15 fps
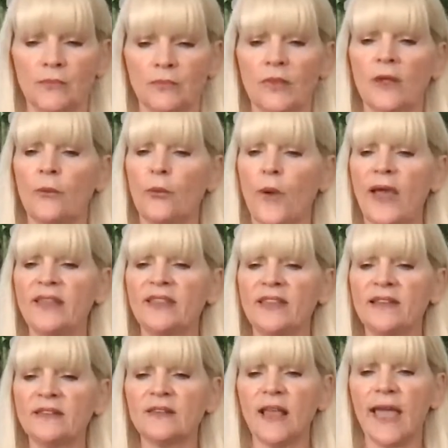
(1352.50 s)
when
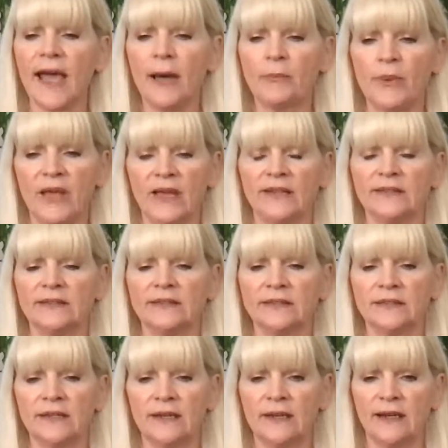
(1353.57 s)
this
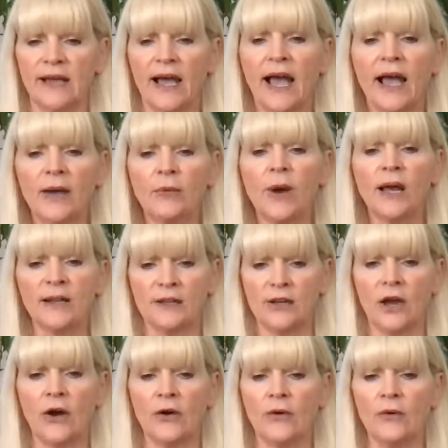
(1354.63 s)
happens, I want to
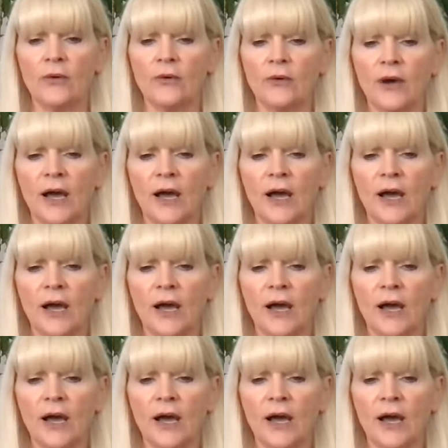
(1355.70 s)
know.